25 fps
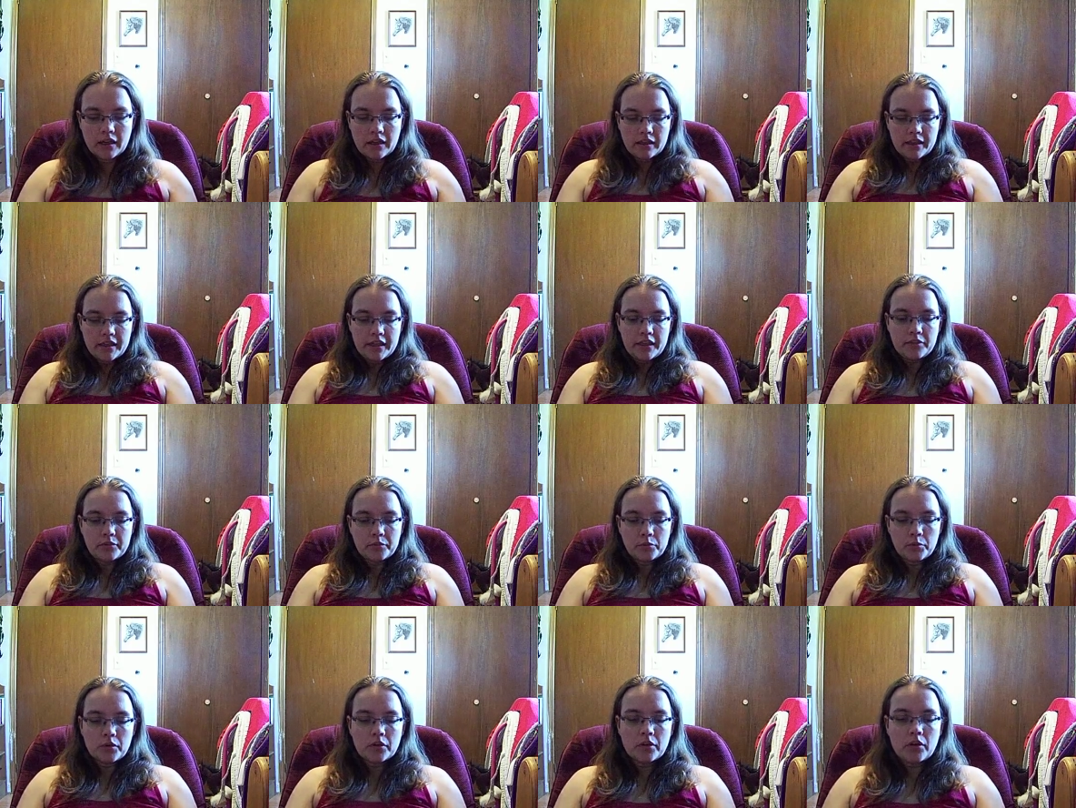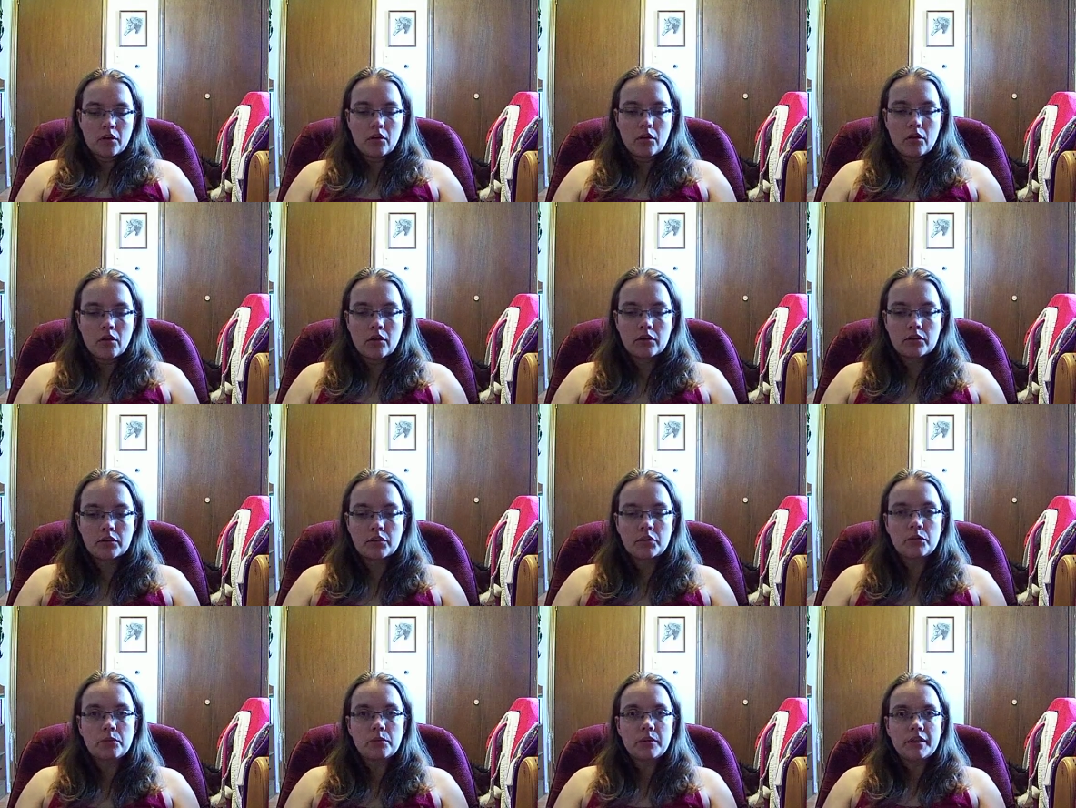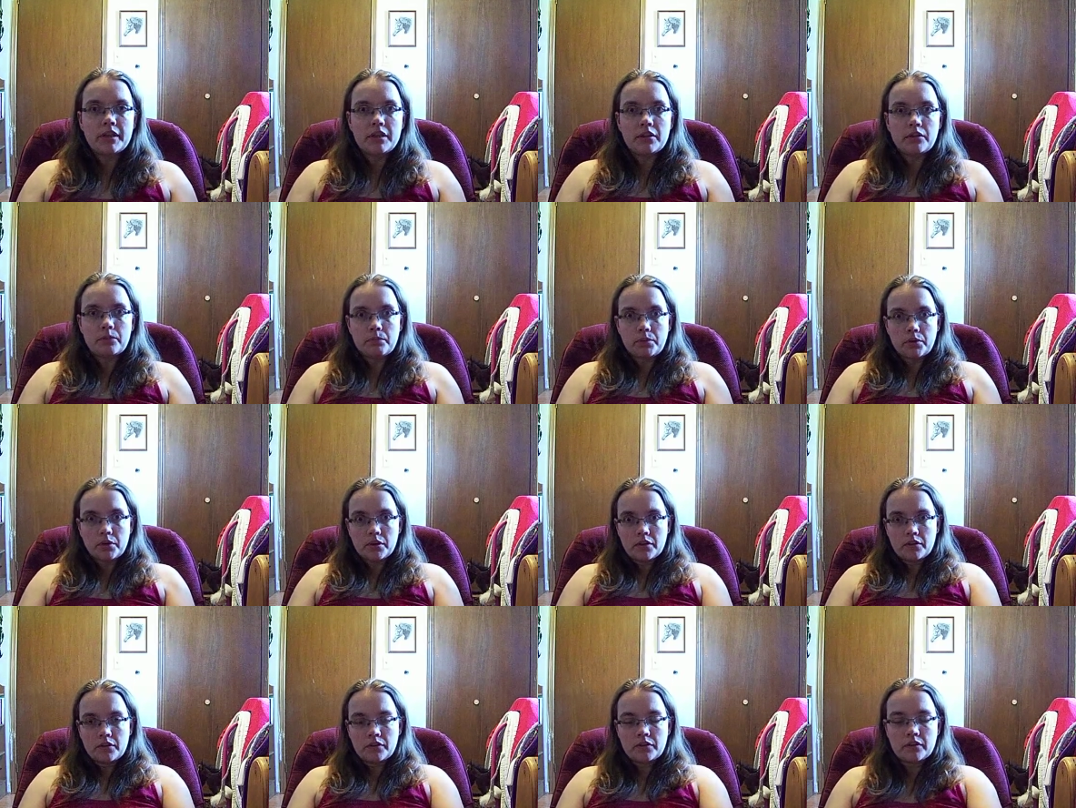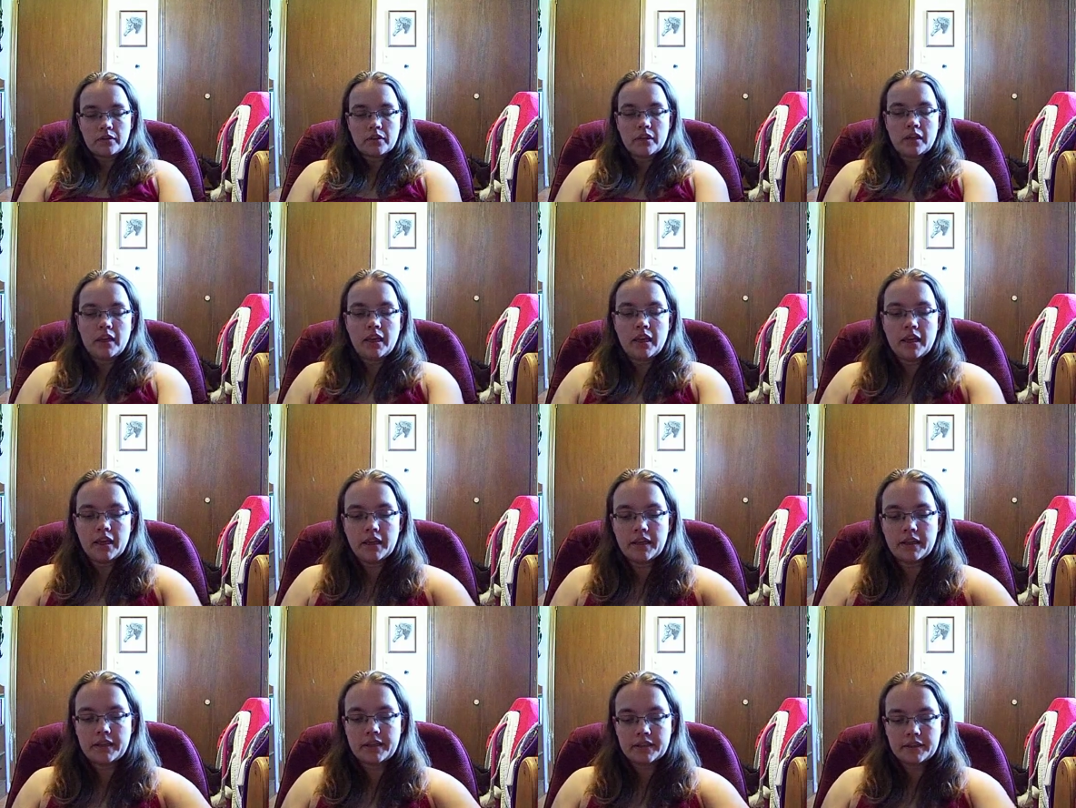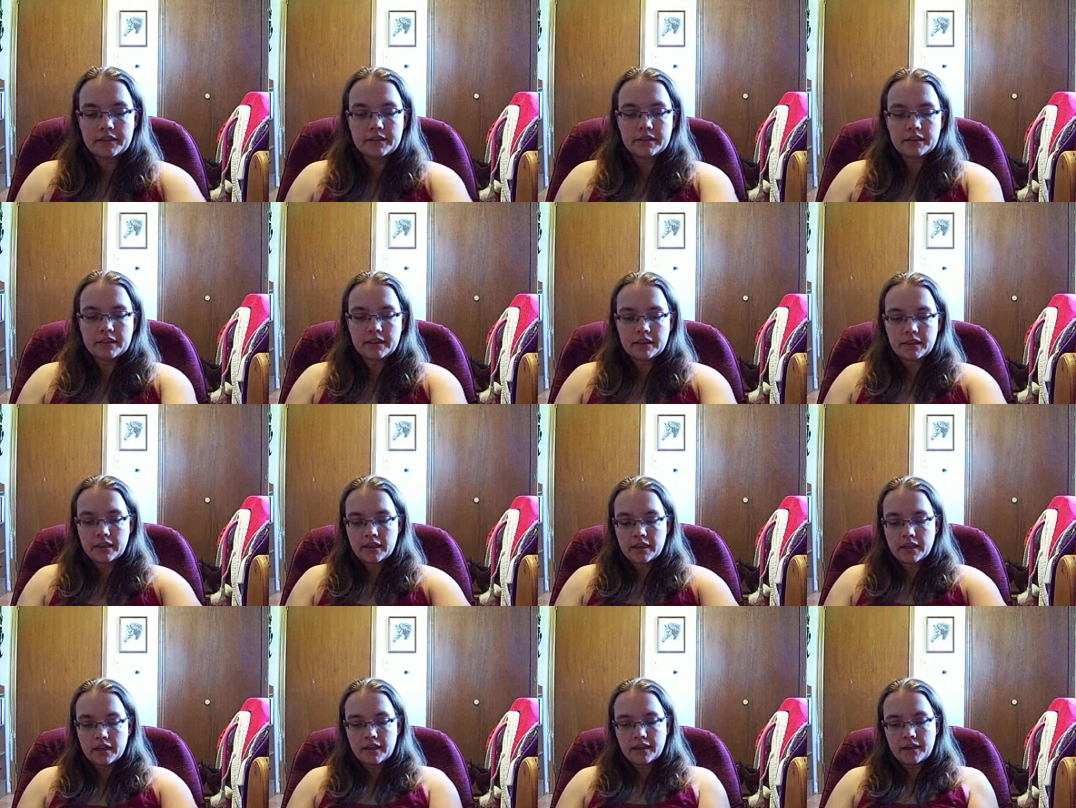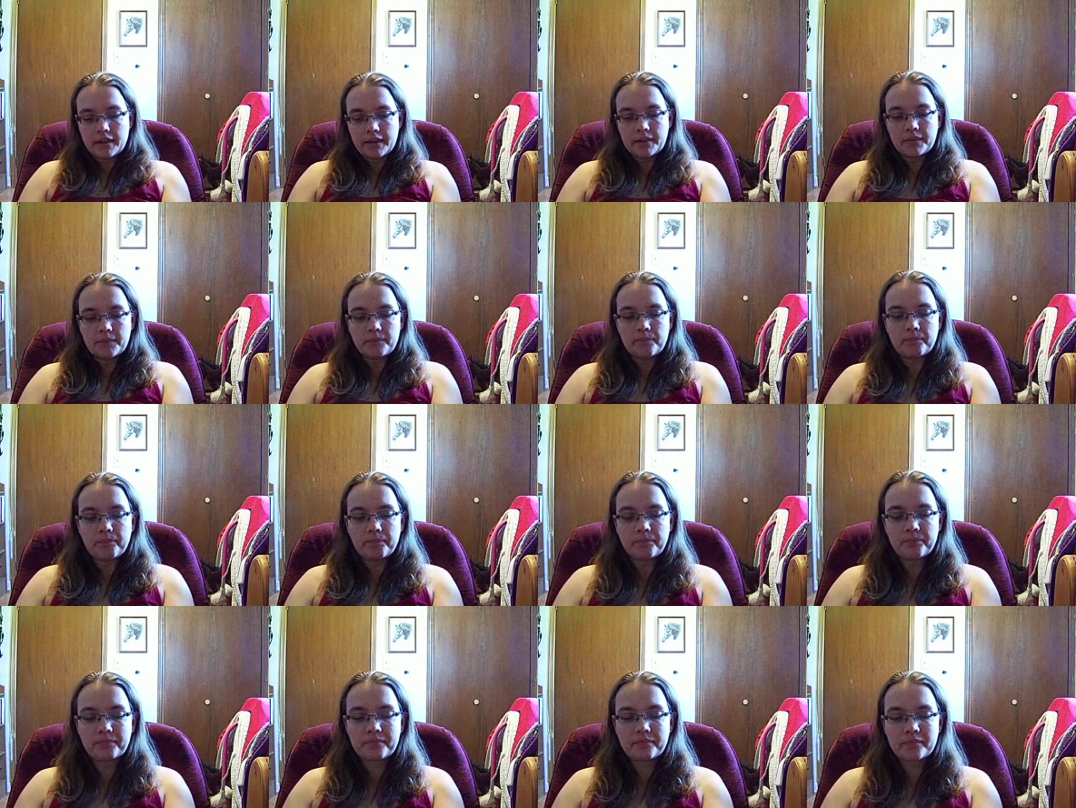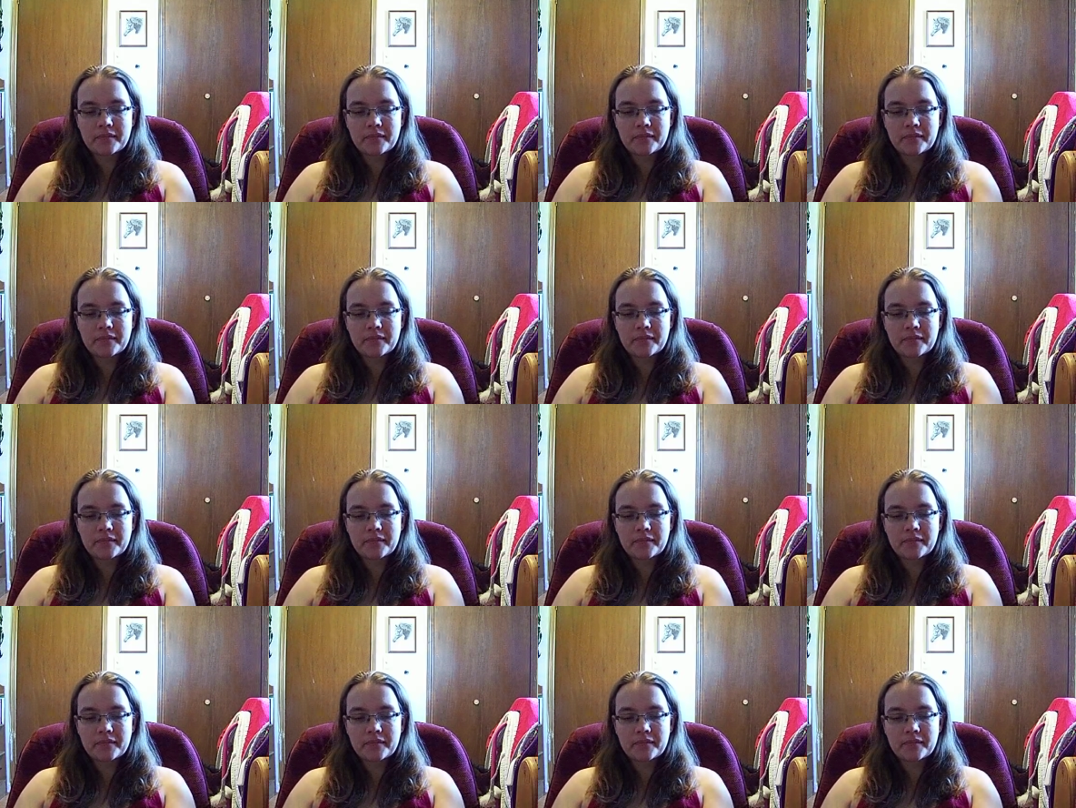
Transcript: These were all Goodreads books, and um,